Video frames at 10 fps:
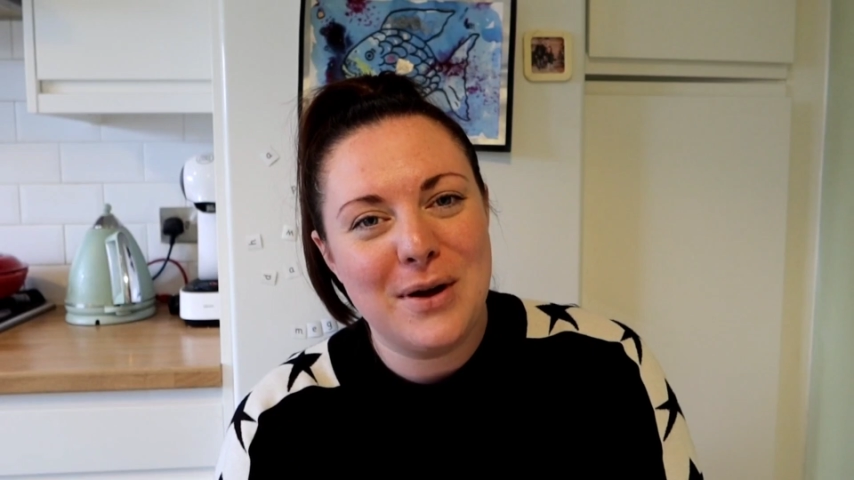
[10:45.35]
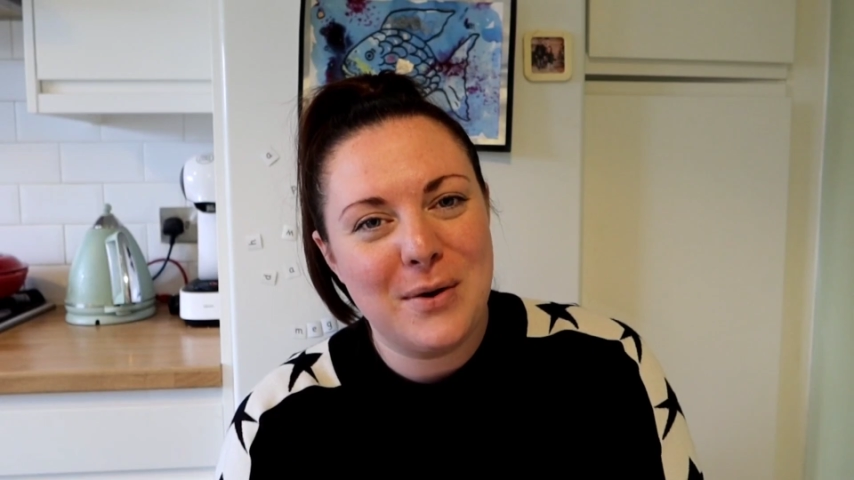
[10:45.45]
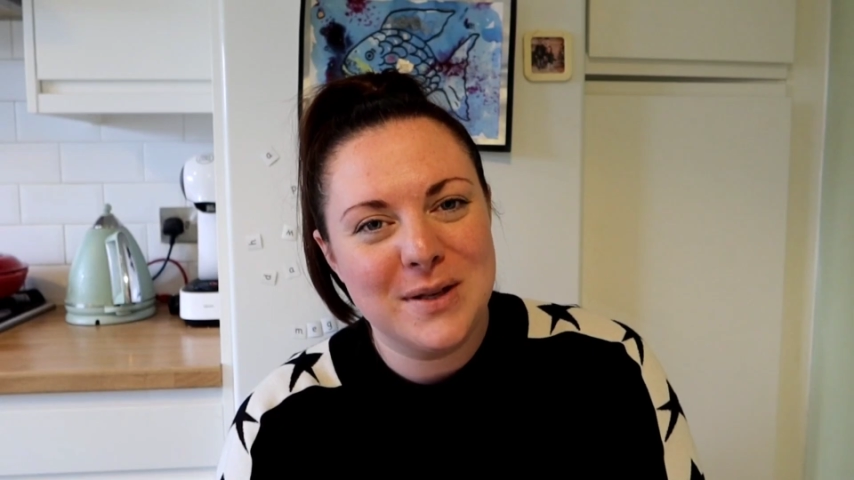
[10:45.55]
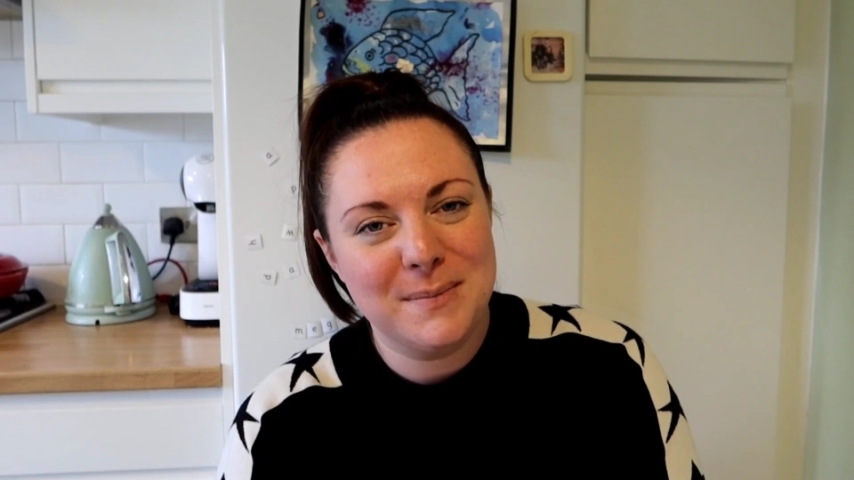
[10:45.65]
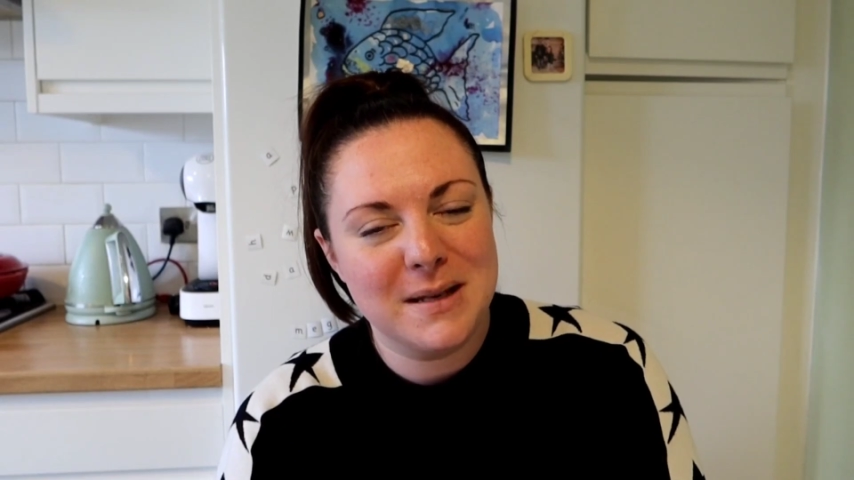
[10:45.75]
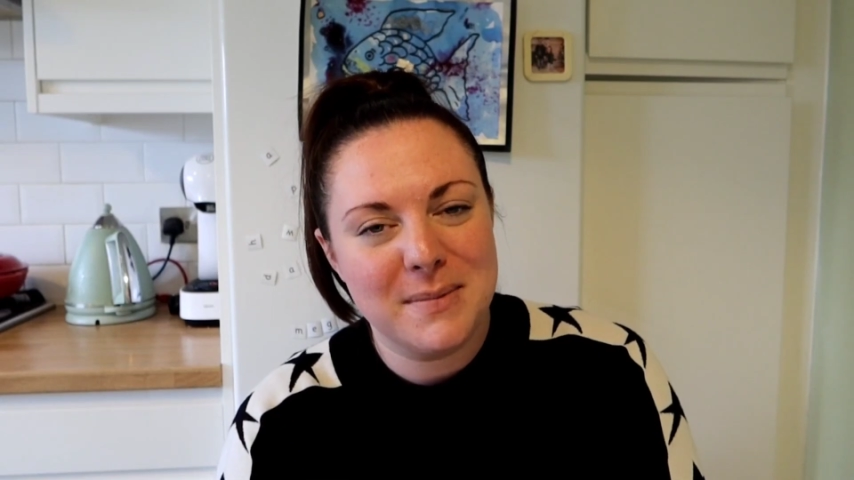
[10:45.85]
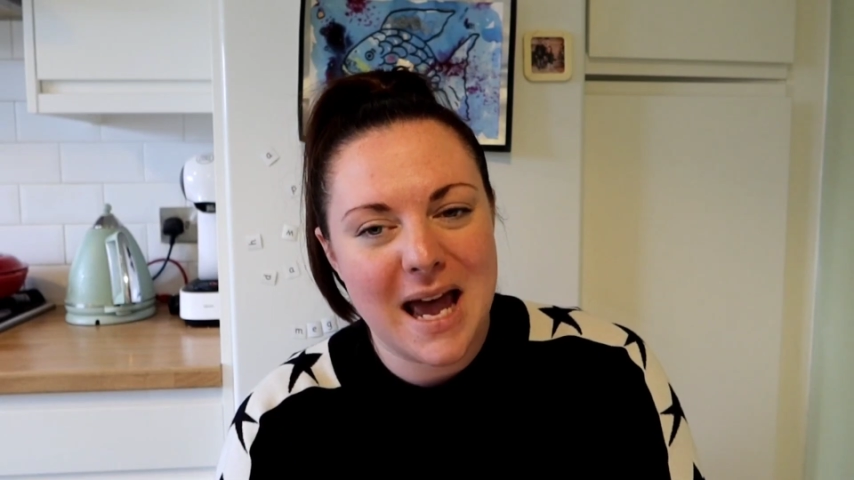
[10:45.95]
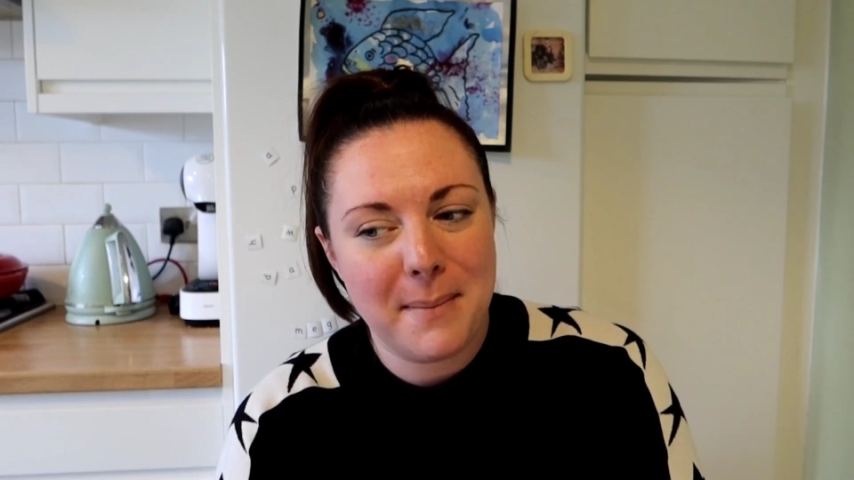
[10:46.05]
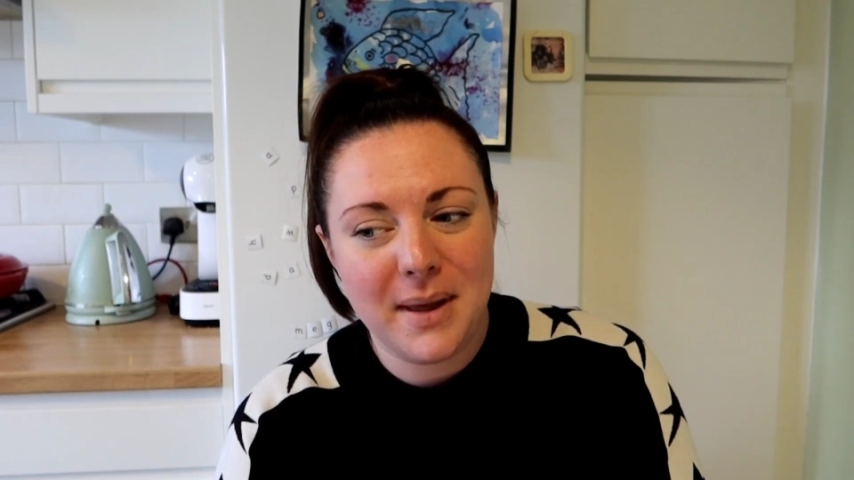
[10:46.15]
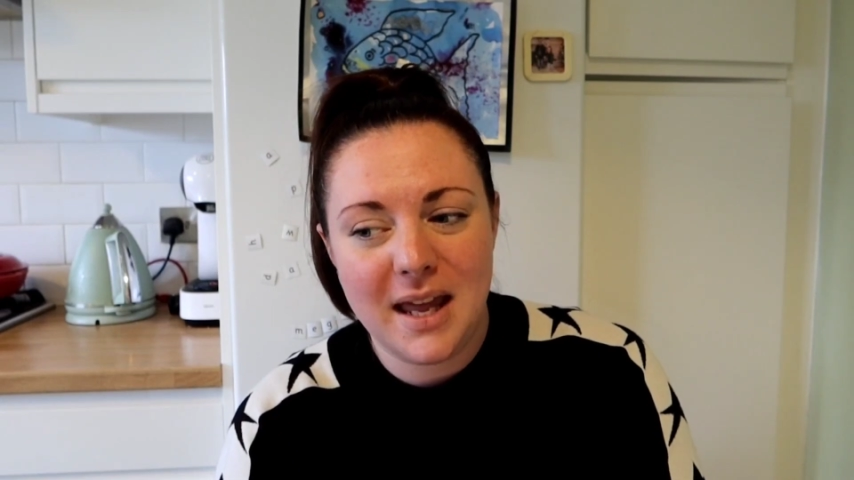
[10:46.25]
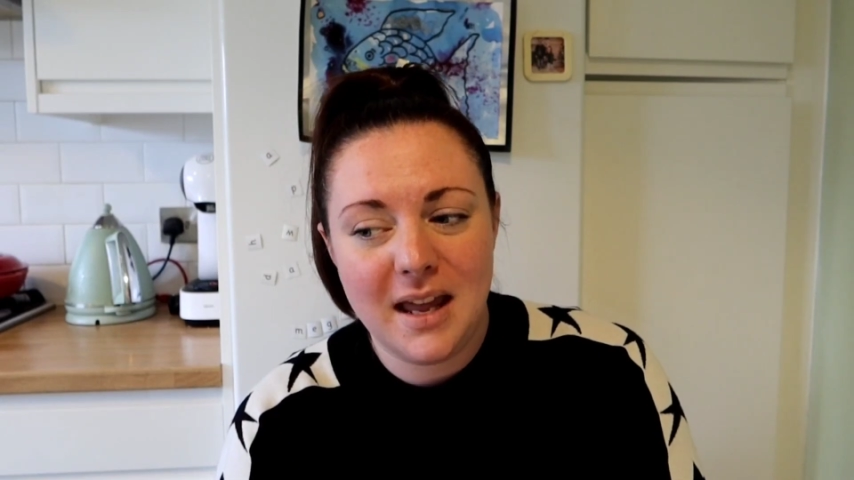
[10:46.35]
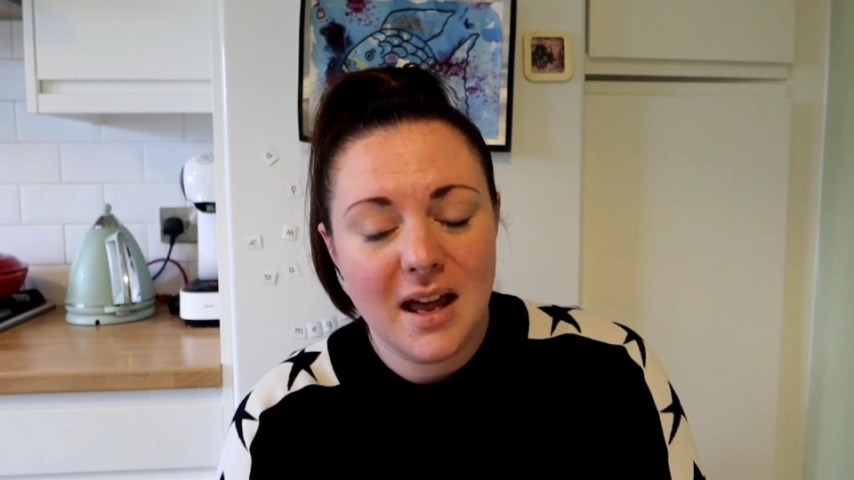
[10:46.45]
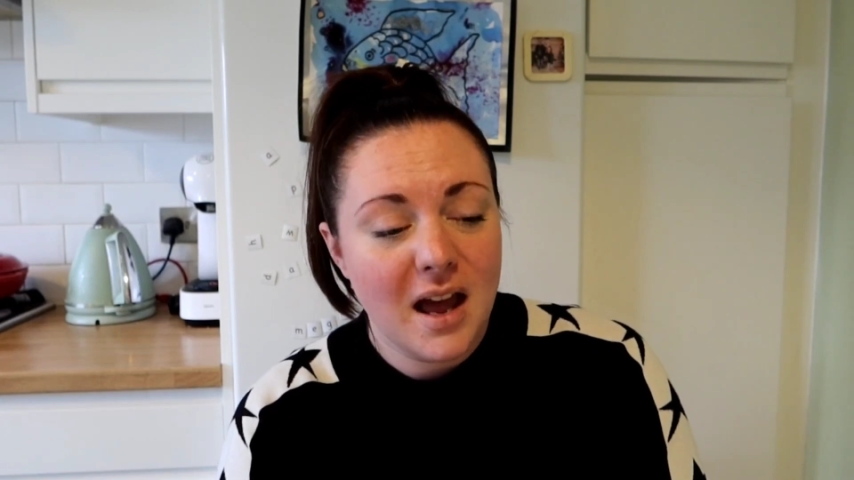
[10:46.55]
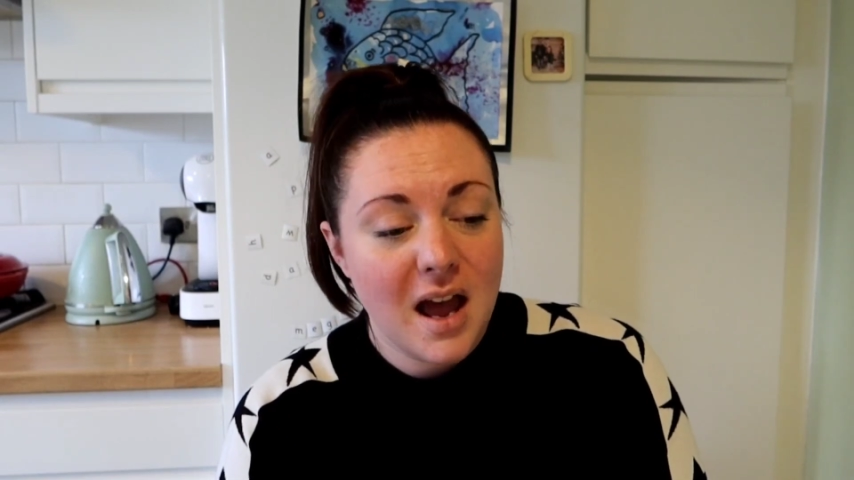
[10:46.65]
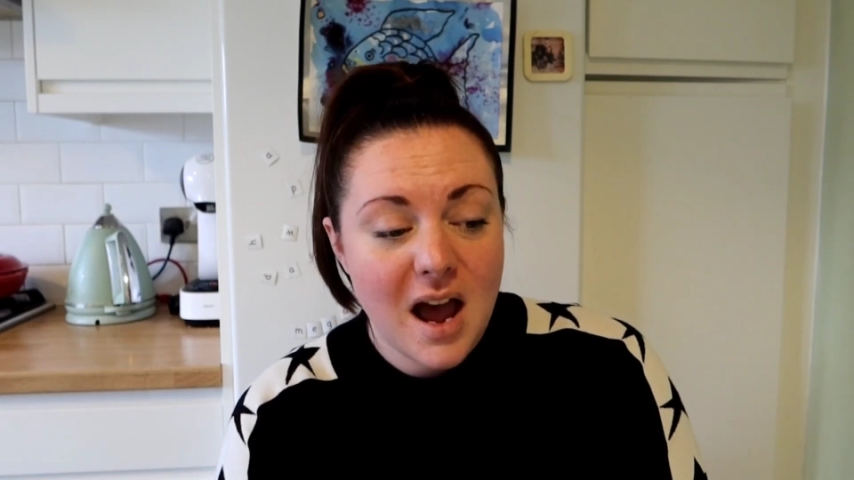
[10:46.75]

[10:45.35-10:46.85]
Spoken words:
That always makes me happy.